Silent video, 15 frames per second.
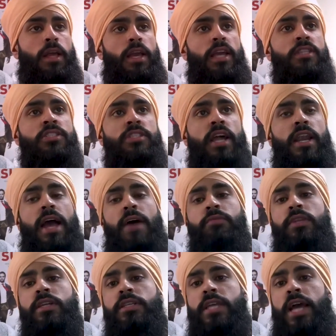instead have
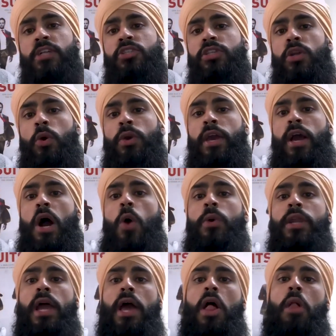the intention, okay, how
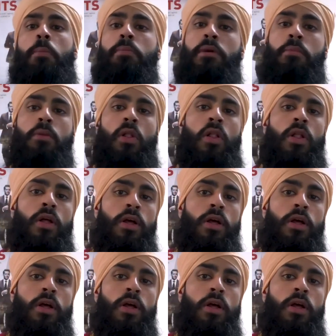can I help people